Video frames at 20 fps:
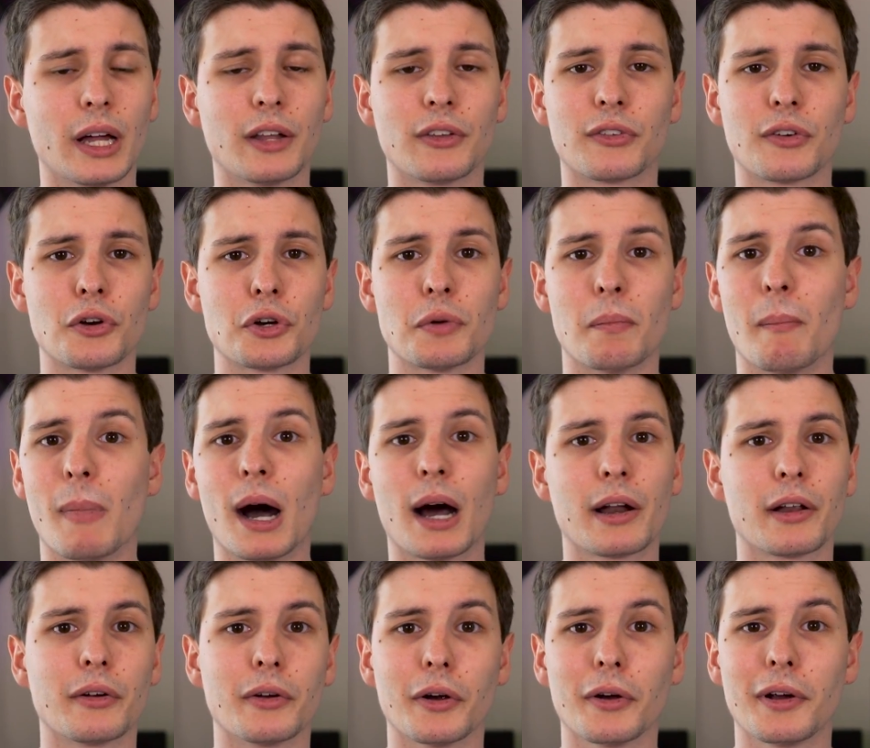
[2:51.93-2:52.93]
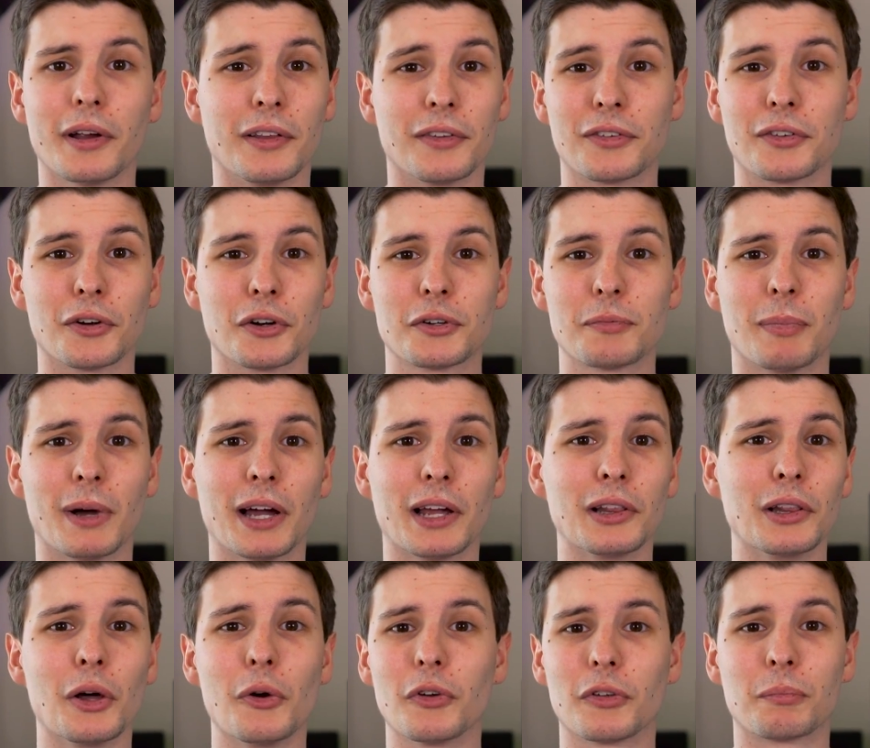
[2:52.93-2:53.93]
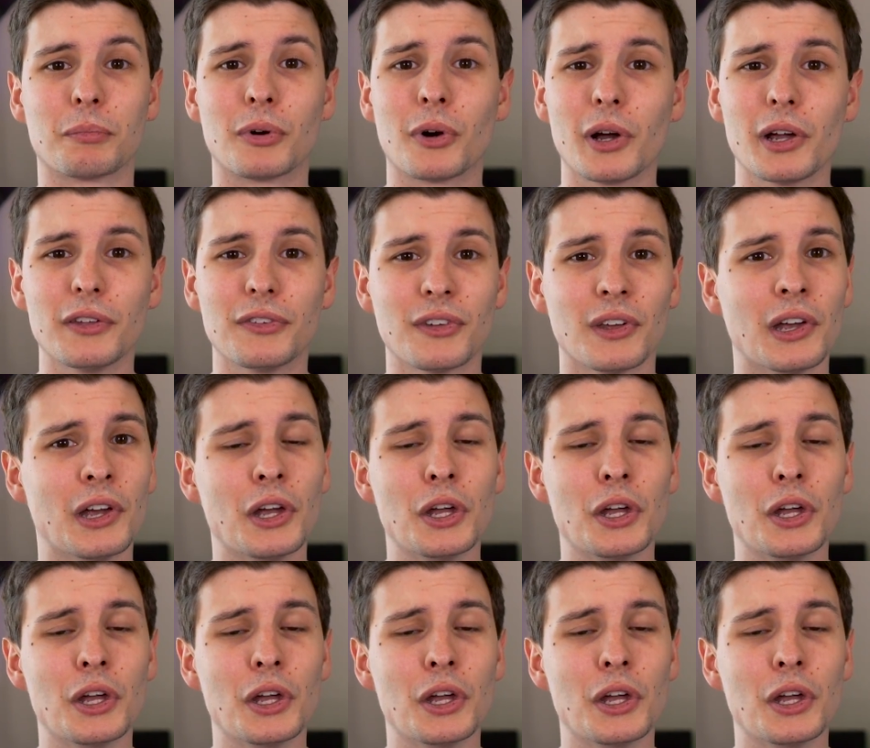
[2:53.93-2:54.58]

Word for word: and search monitor and search by lowest price,